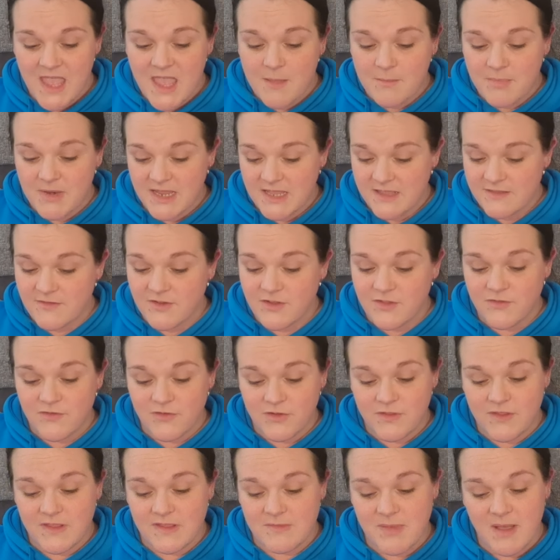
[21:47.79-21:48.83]
Please read through
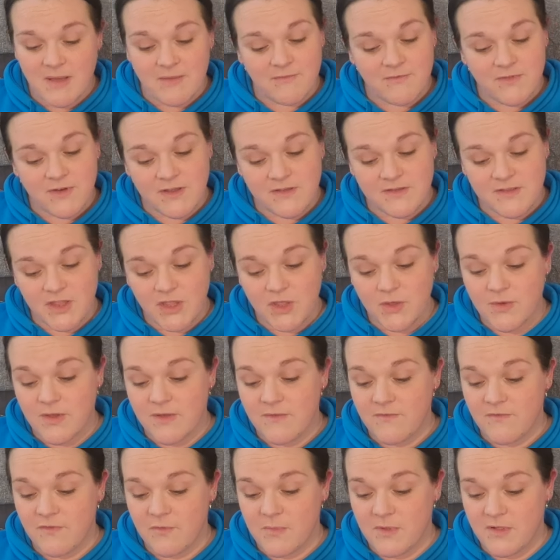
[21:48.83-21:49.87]
this pamphlet so you can
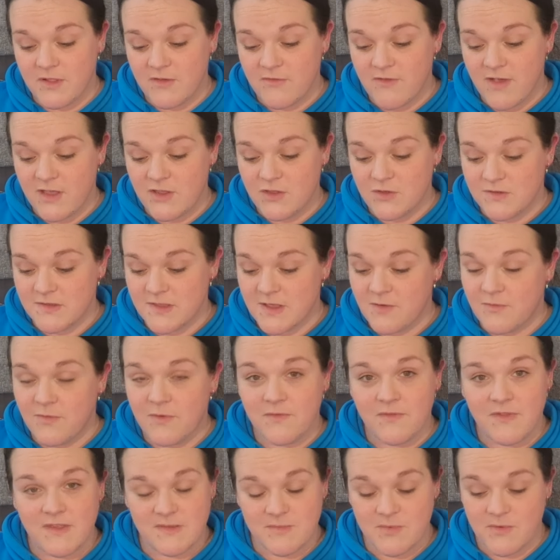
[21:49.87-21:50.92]
familiarise yourself with
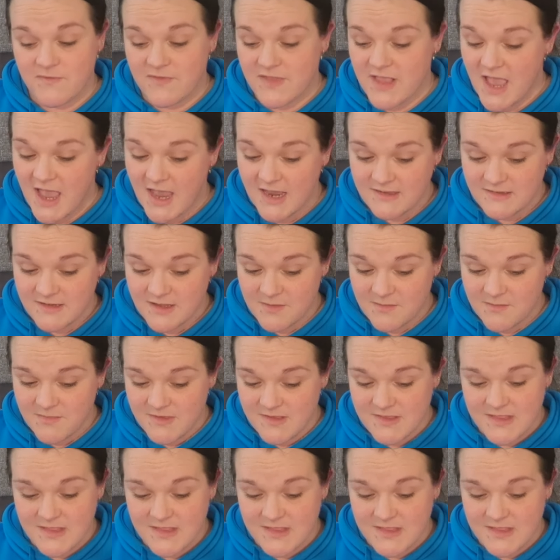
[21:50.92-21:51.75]
this month's items.